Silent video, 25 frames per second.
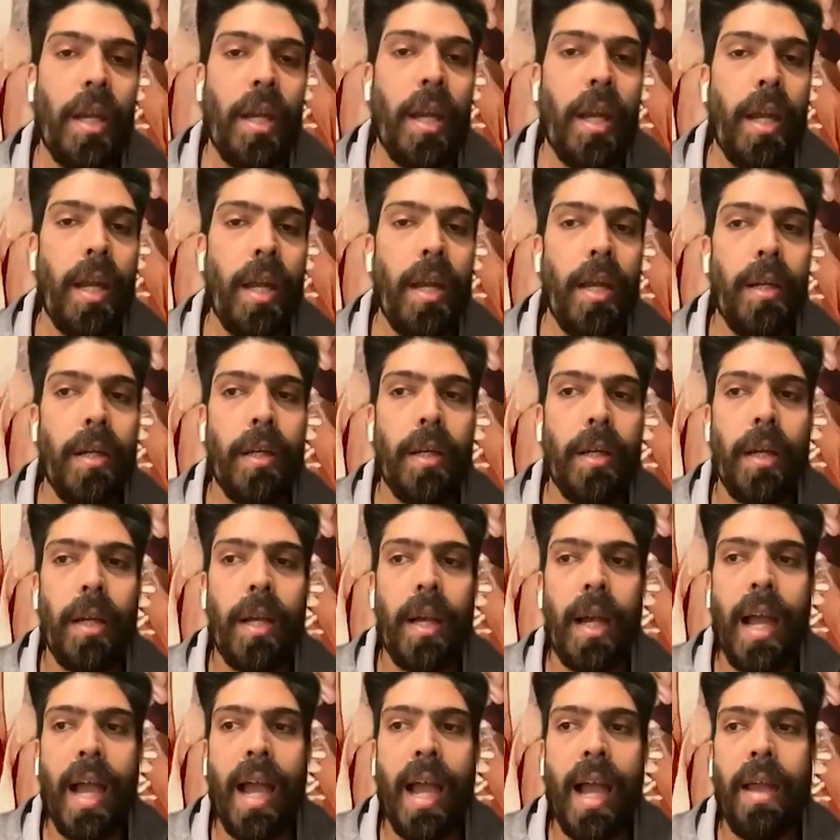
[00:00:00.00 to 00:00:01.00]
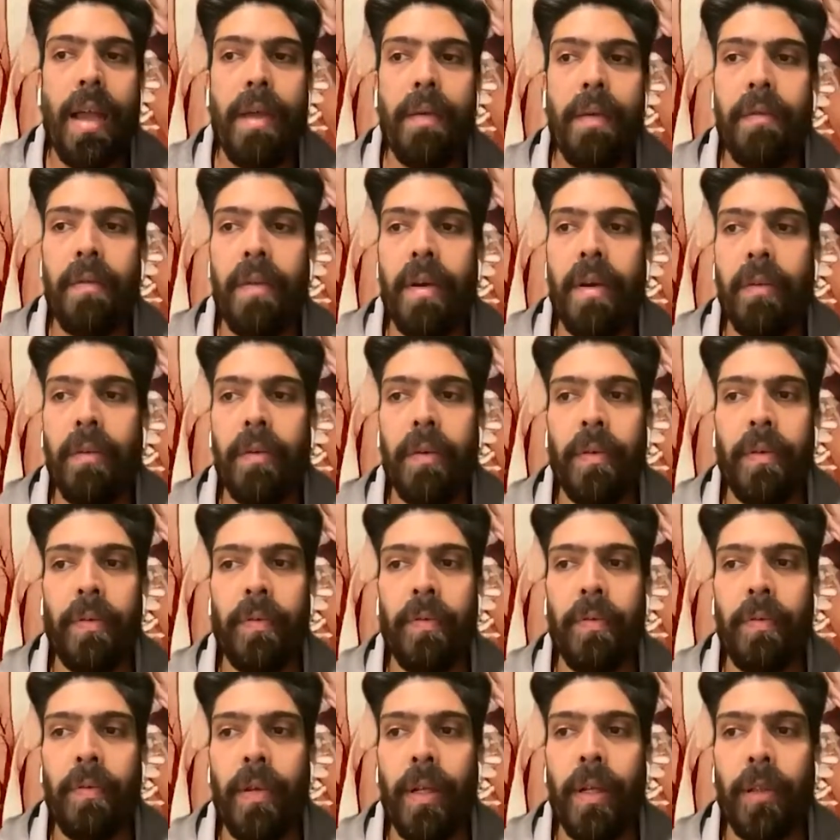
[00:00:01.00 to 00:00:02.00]
and I have never
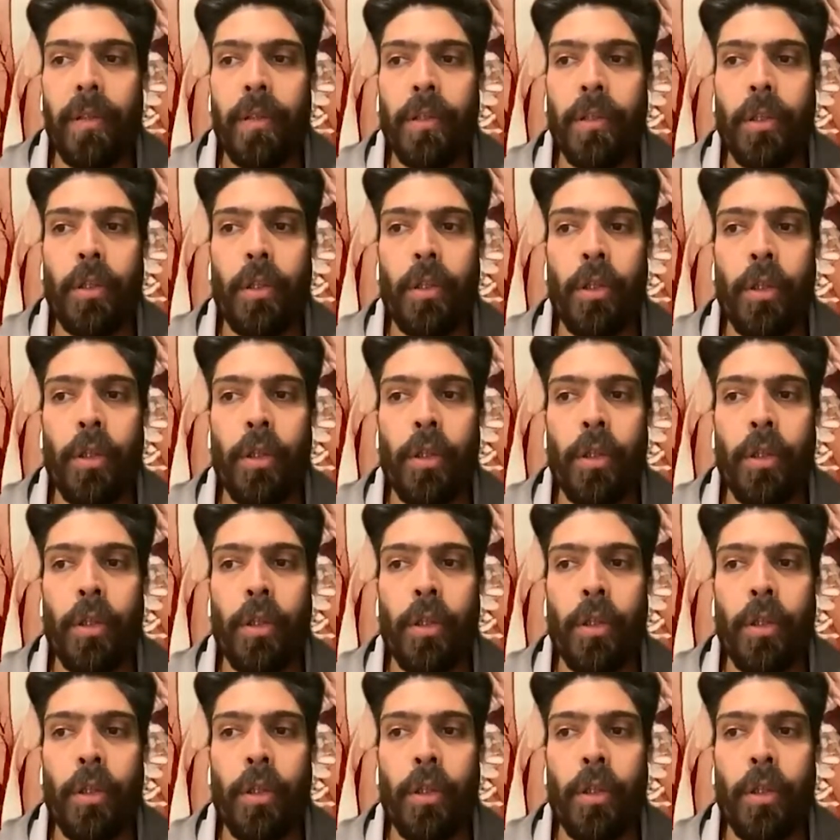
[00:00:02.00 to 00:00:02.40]
felt